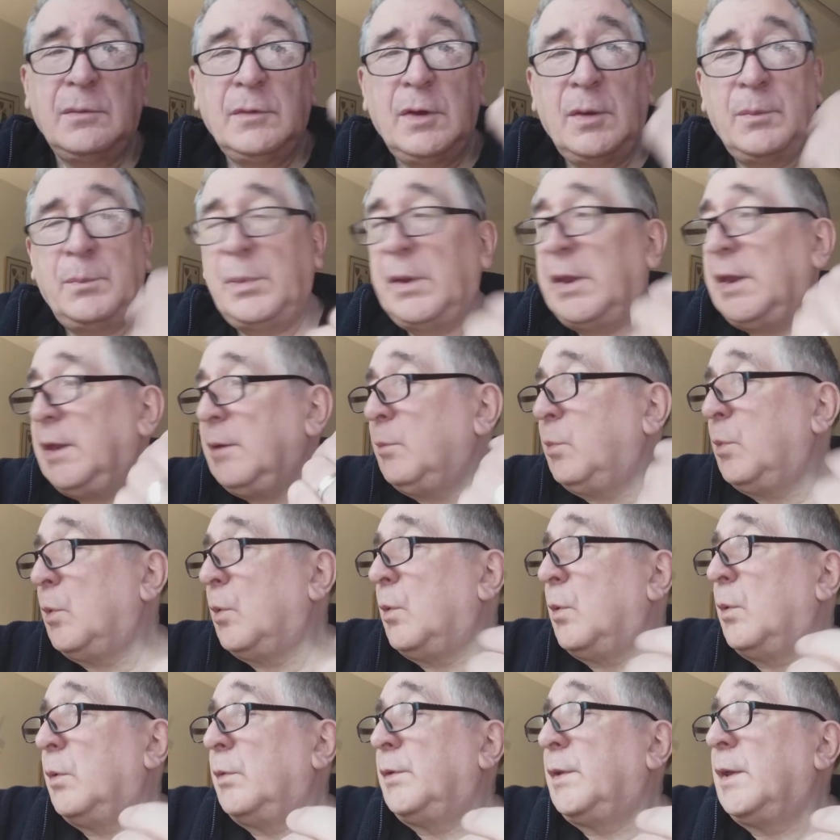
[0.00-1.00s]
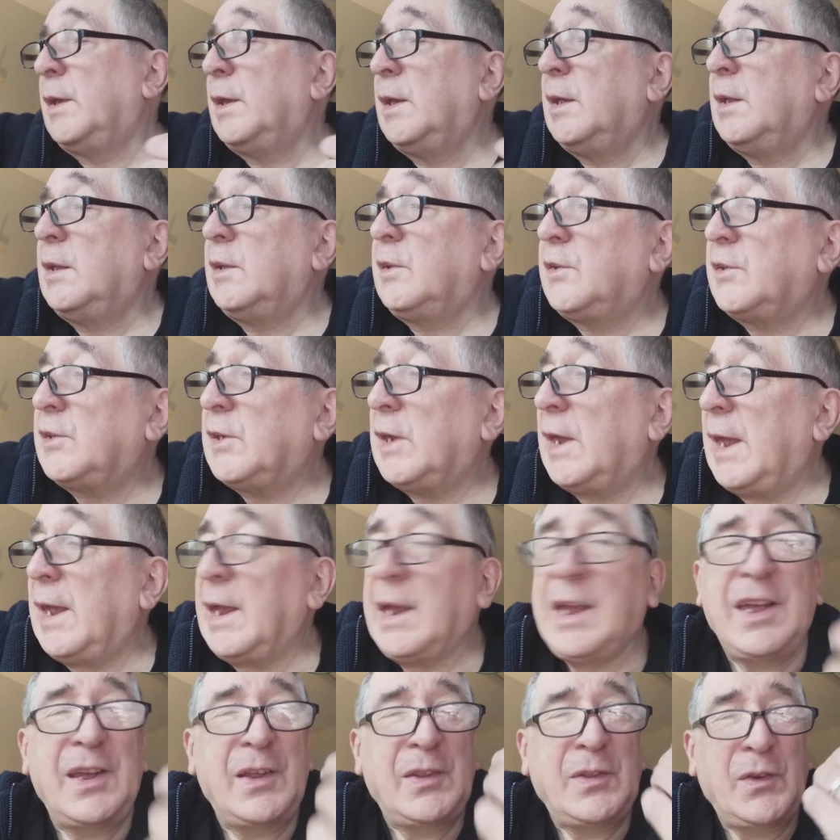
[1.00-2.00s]
But be warned,
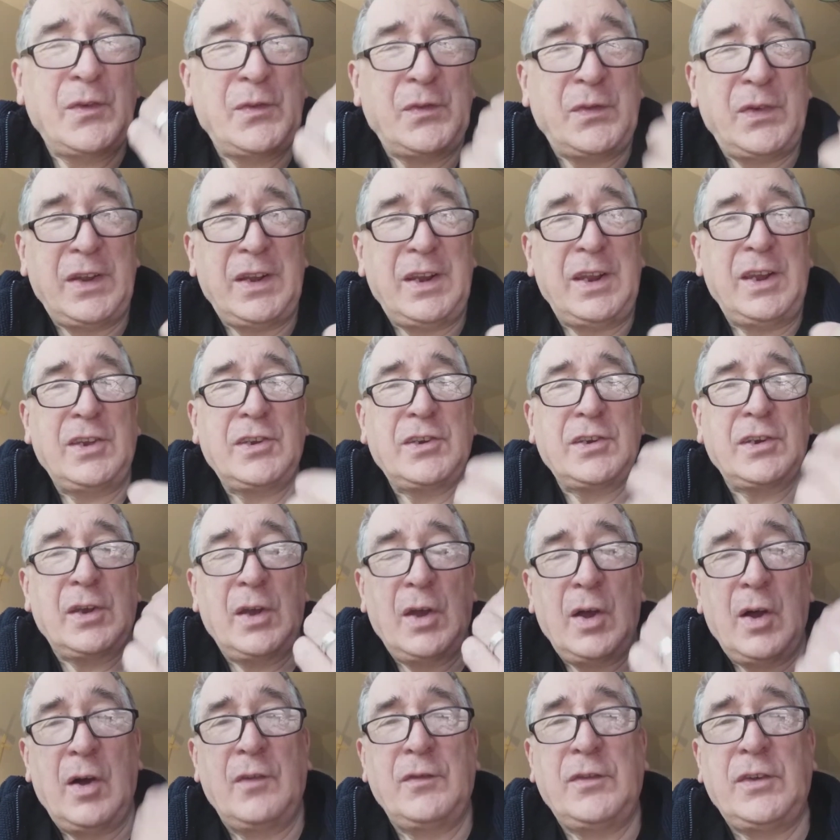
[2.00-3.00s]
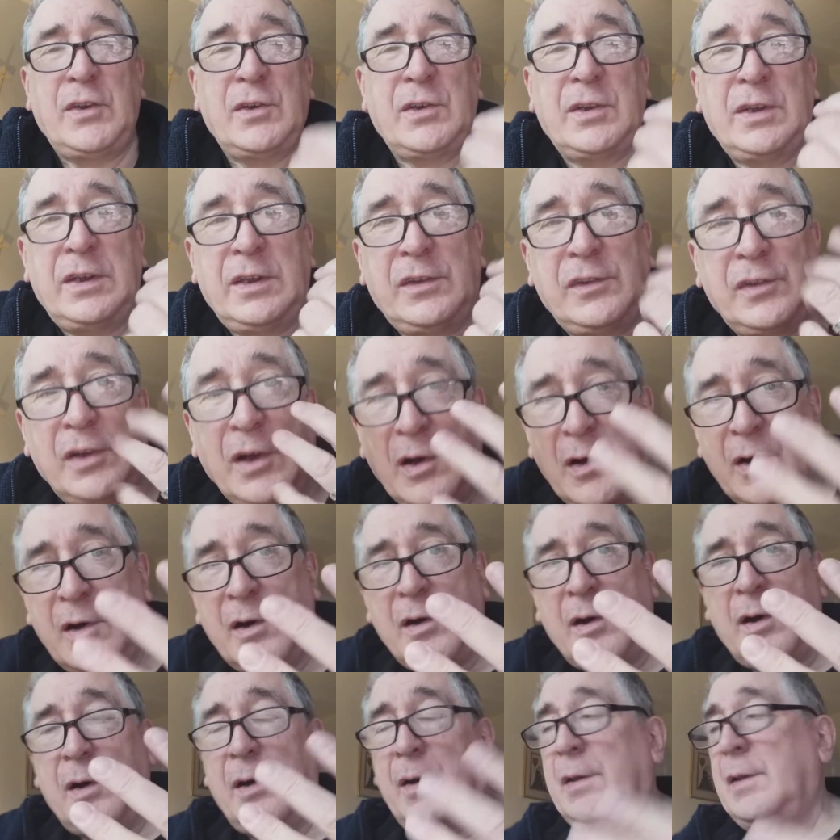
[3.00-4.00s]
check the finish of your
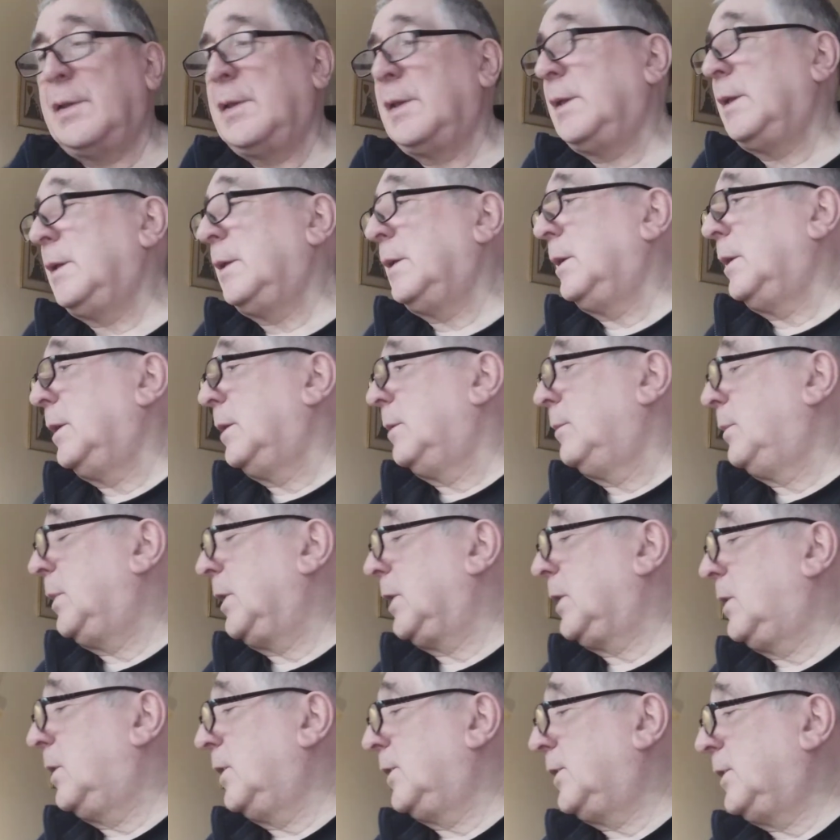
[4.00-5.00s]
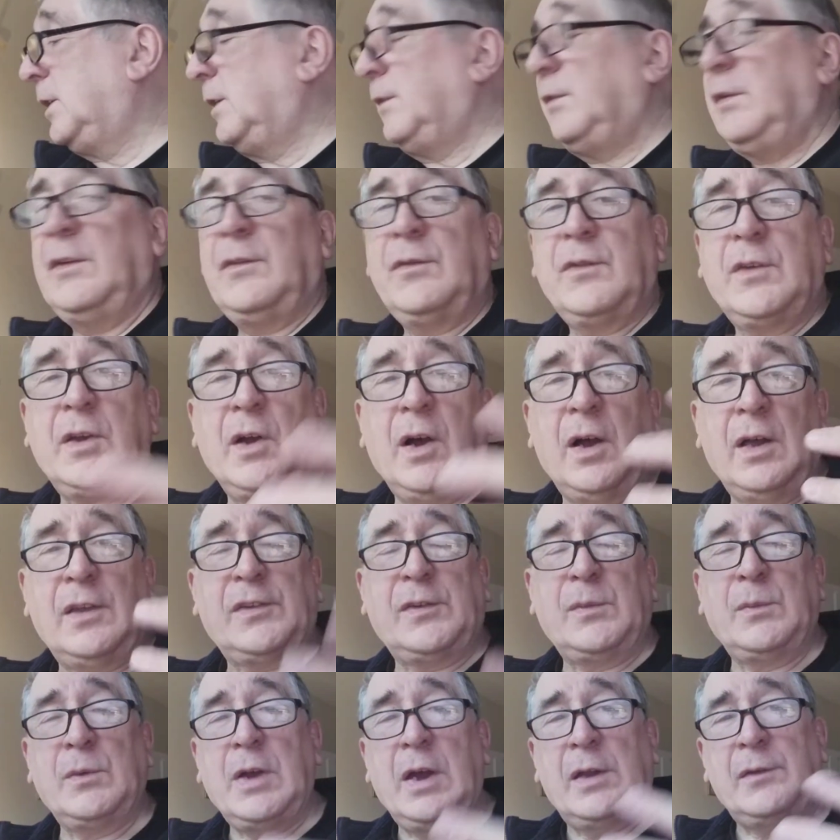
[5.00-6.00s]
guitar. Because if you've got
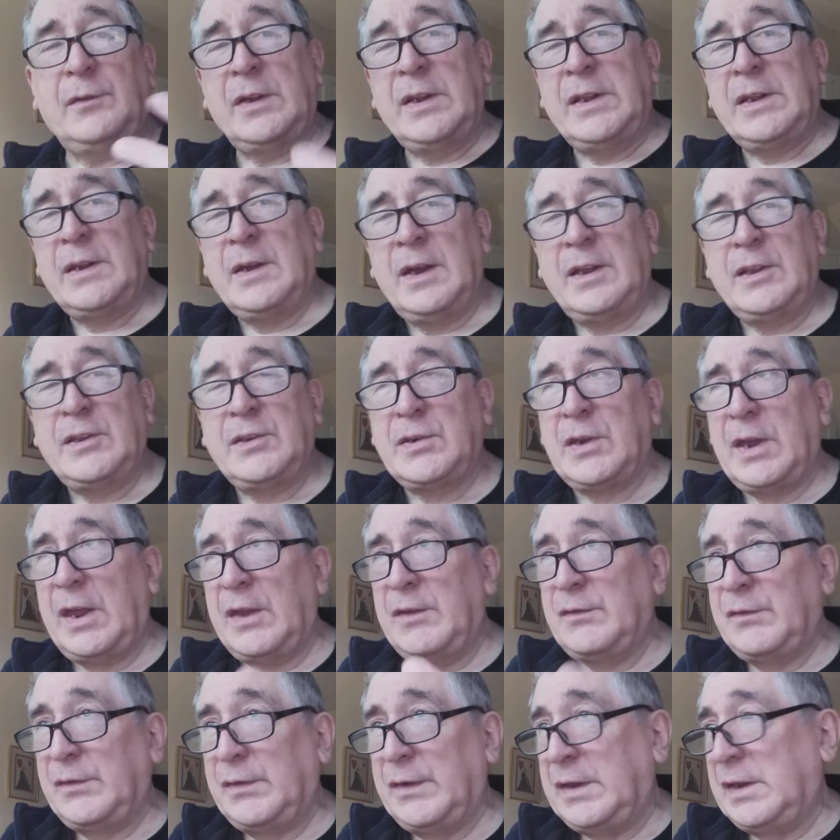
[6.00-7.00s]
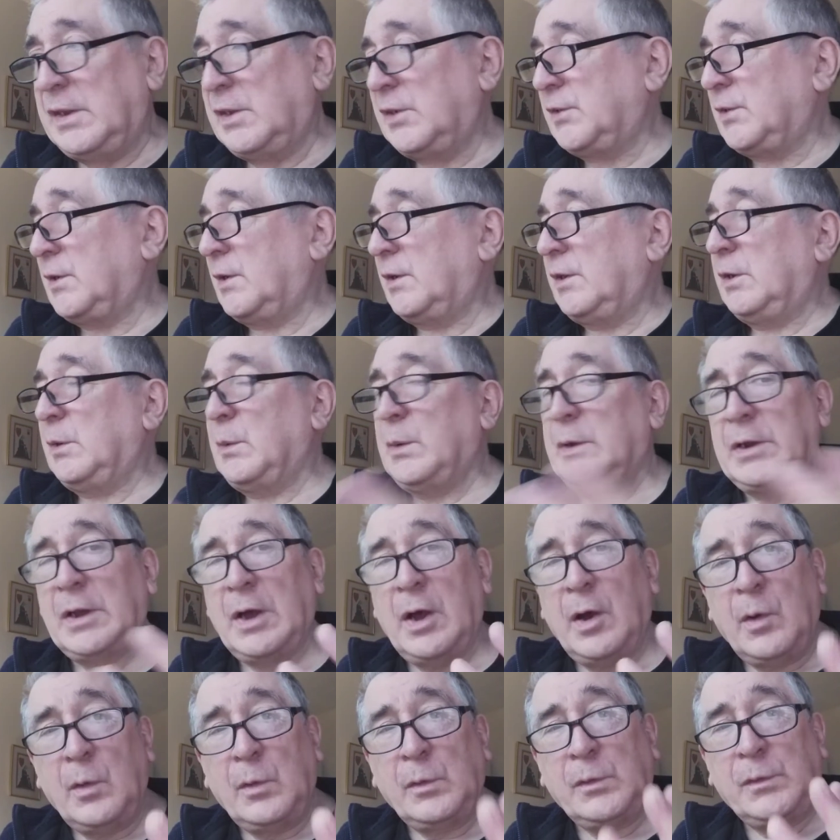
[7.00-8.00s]
some kind of a nitrate finish on it, or an
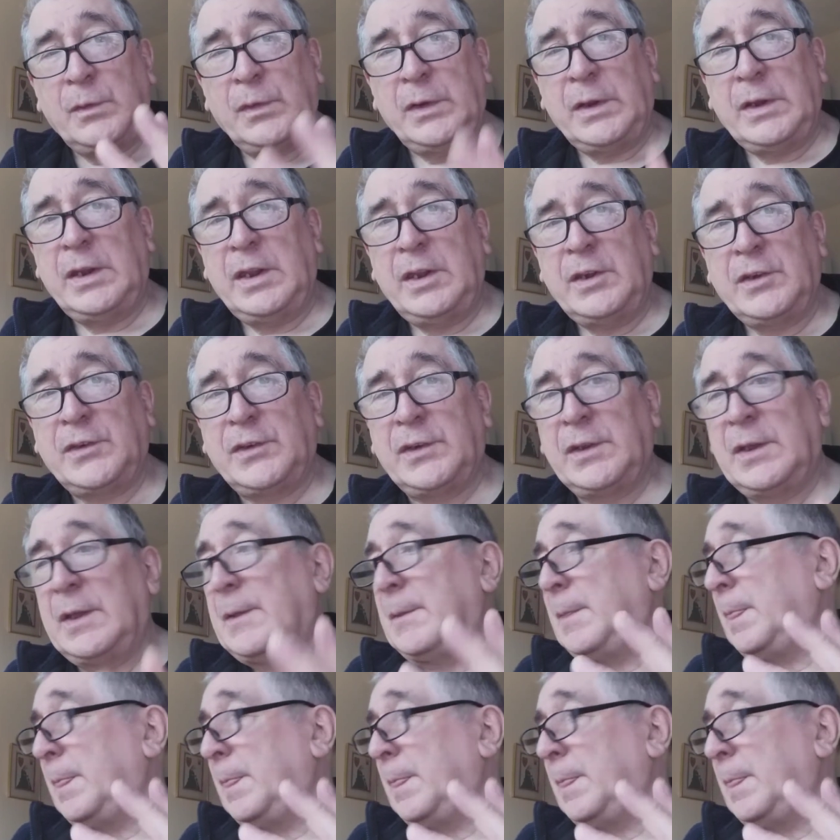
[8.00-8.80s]
old finish,